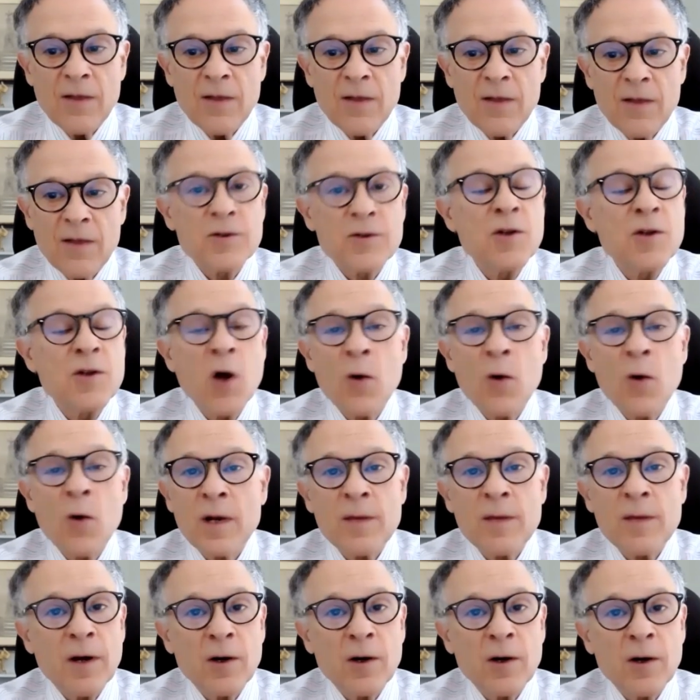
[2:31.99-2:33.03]
There's nobody
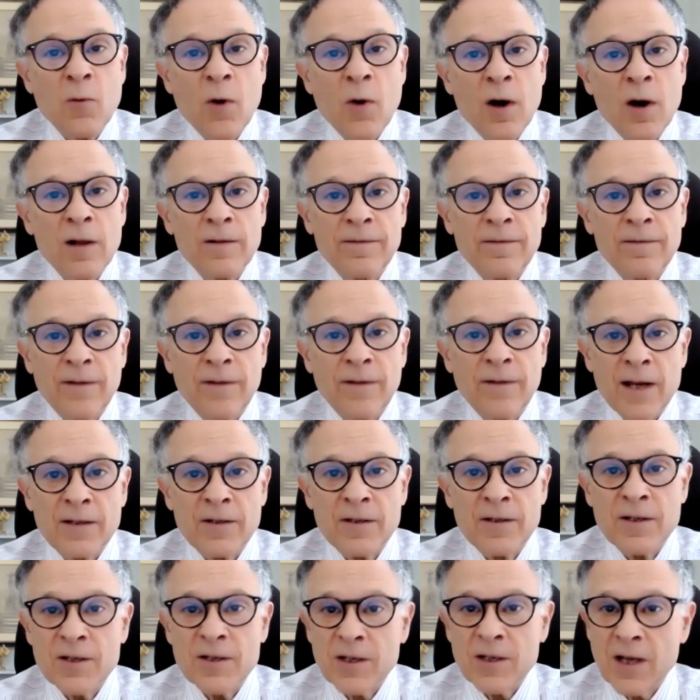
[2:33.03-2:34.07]
better qualified to
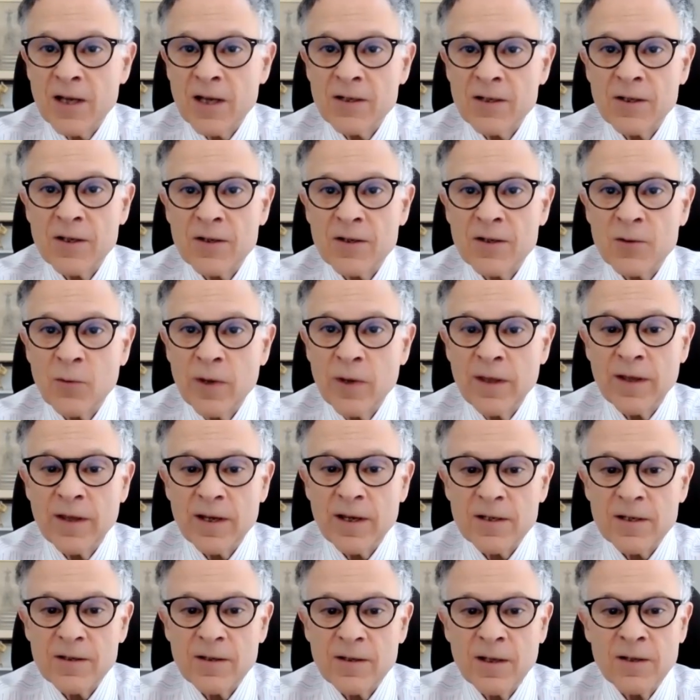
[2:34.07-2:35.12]
discuss this with
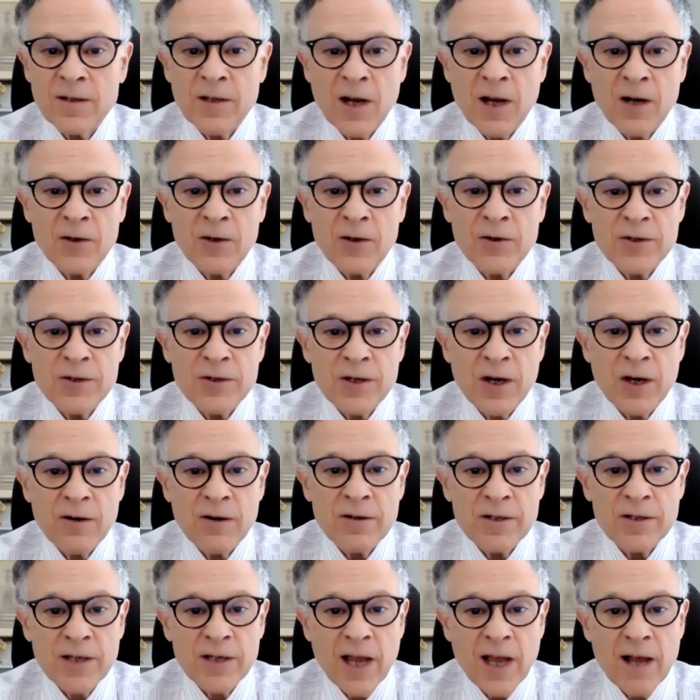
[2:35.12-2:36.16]
us than Dr. Sarah
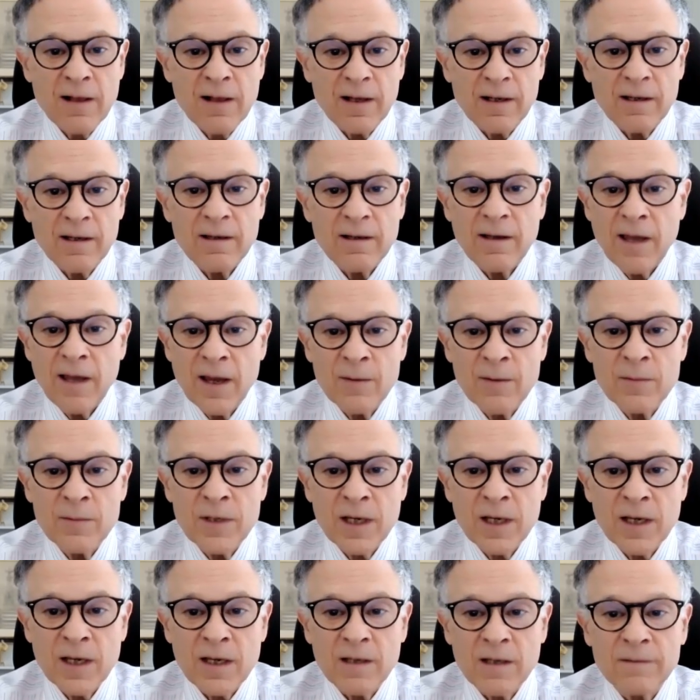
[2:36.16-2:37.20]
Zallek,
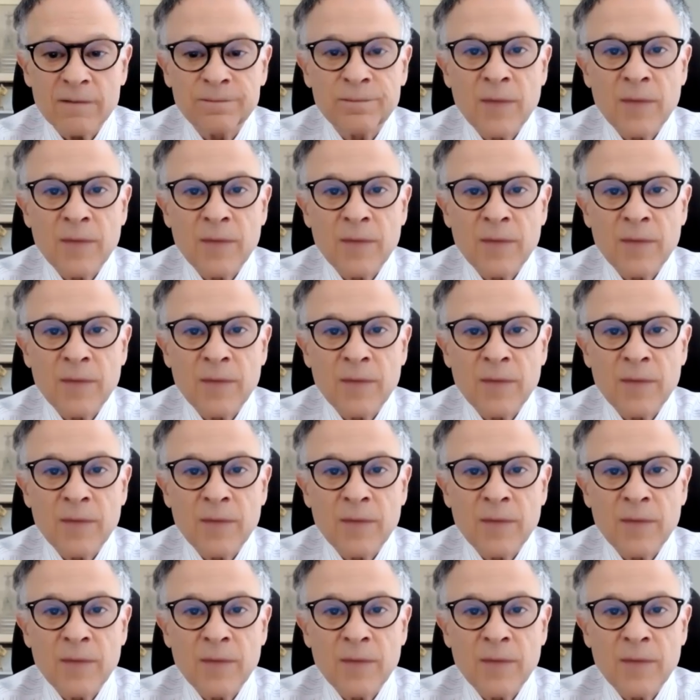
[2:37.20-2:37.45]
MD.